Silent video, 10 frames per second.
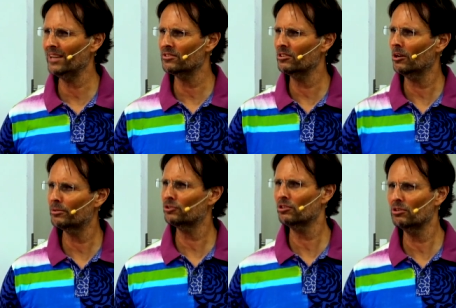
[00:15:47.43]
once an
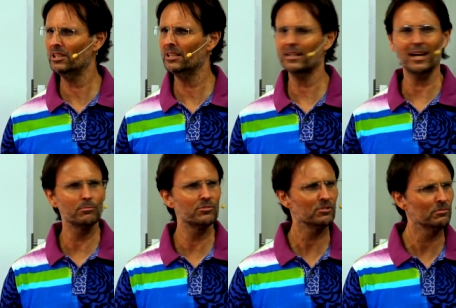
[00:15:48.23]
opportunity
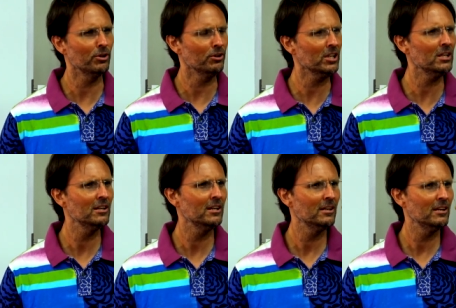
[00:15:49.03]
comes to murder,
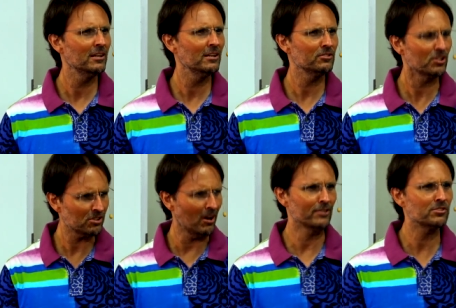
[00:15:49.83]

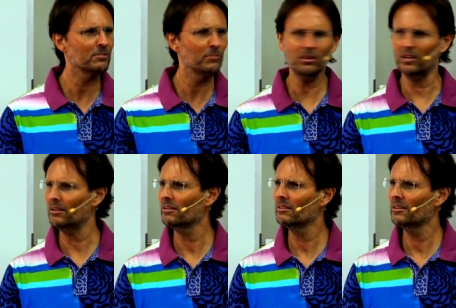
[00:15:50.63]
decides to murder.